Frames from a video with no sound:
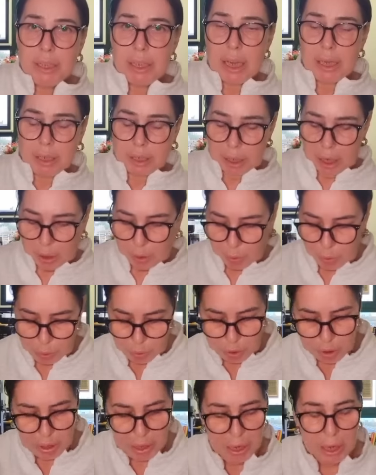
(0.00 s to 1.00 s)

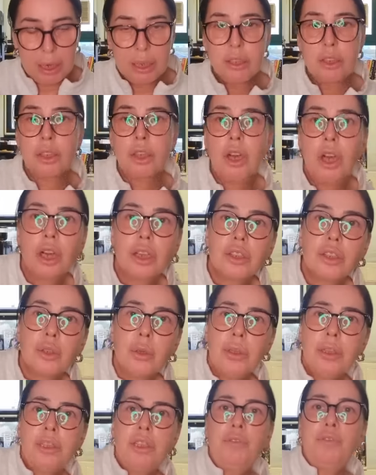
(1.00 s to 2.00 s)
Tesco's and I got
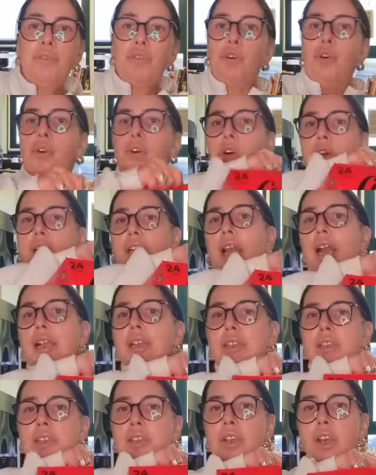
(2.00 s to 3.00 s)
24
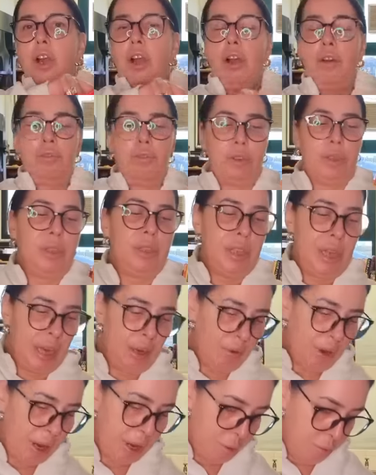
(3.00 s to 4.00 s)
cans of
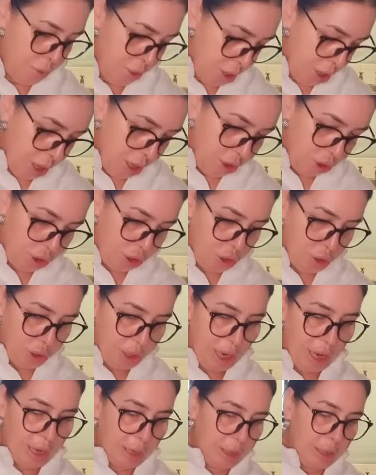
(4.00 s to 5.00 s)
zero
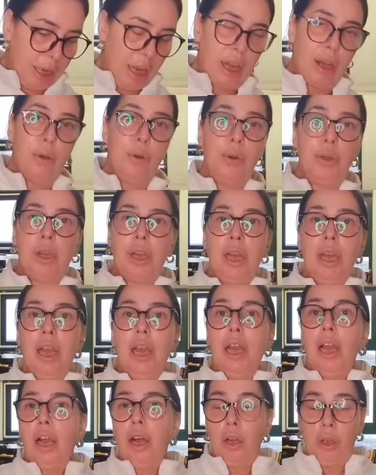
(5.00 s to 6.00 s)
sugar Coke.
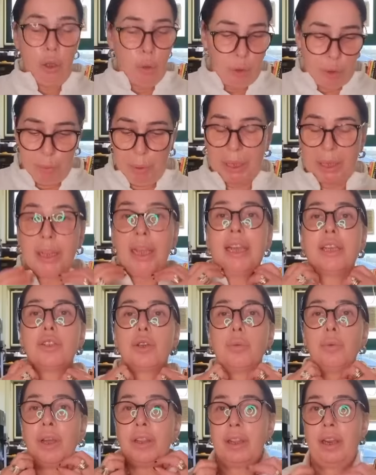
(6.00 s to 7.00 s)
I always pick these
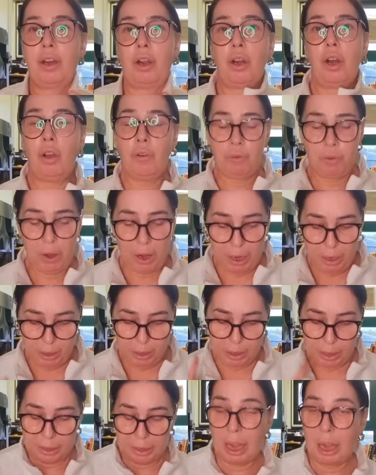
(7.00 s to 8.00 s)
up when they're on offer,
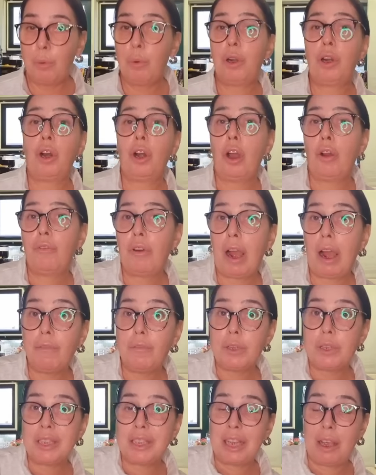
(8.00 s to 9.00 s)
and they were on offer
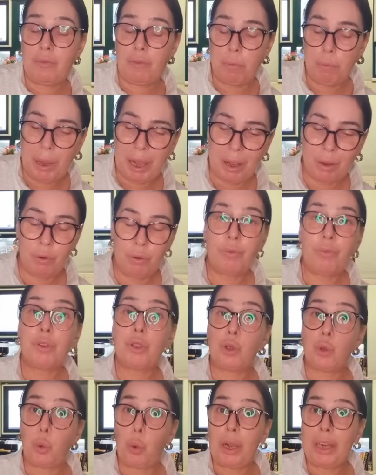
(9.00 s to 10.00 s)
for £7 for
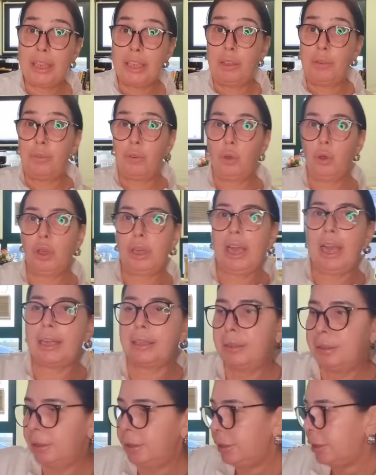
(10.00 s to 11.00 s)
24
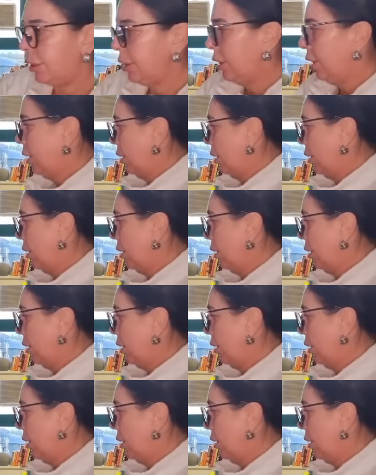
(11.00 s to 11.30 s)
cans.